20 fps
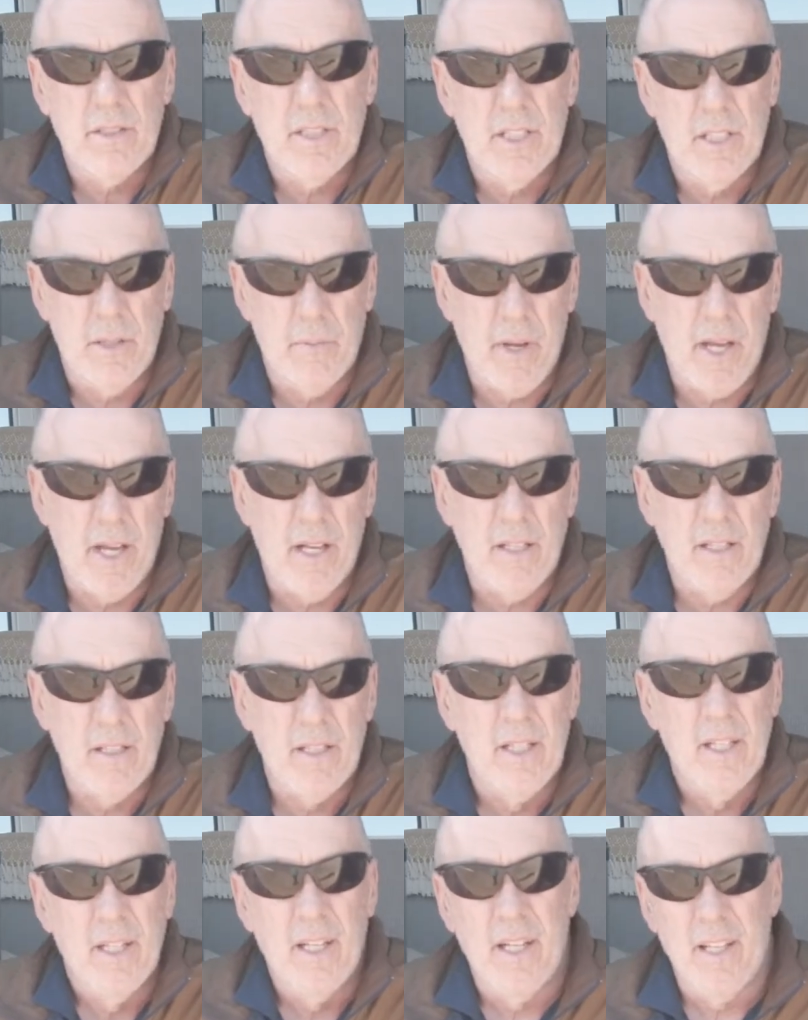in the mail,
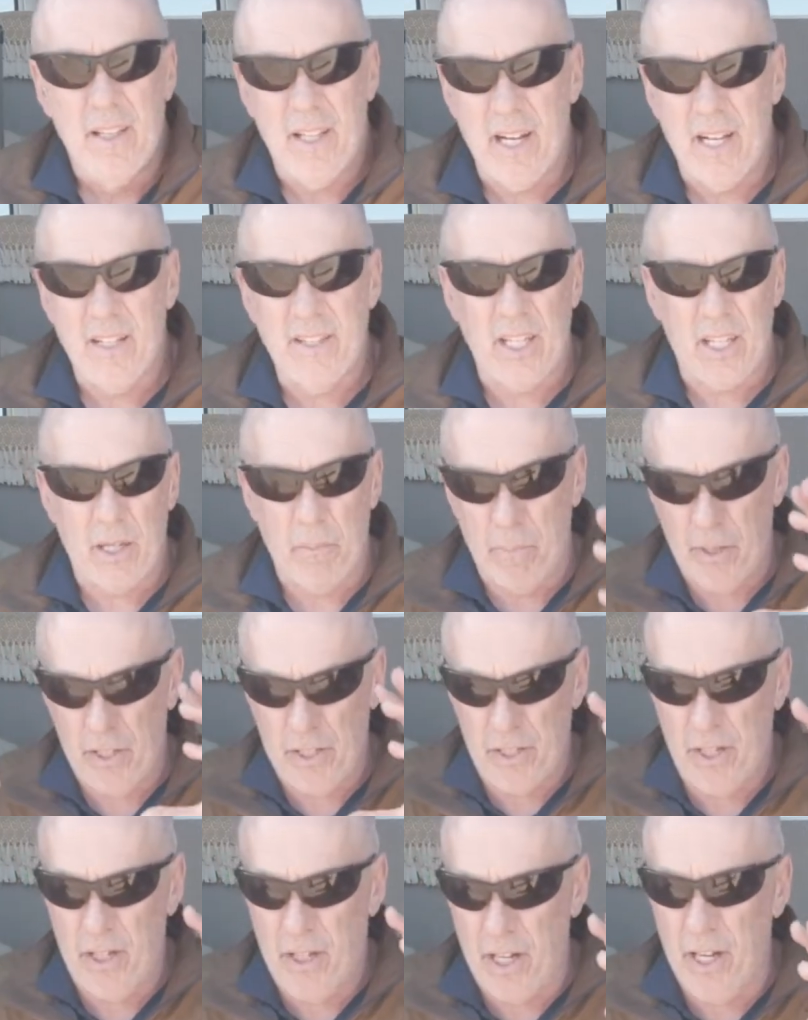and I take a
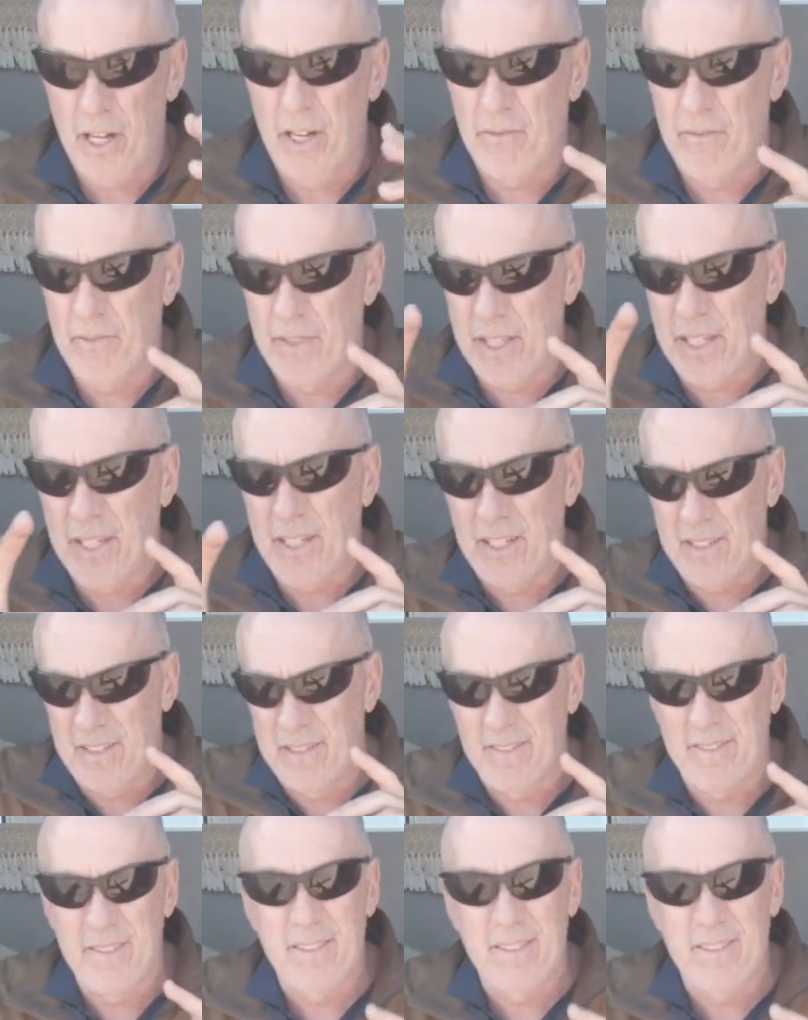picture of the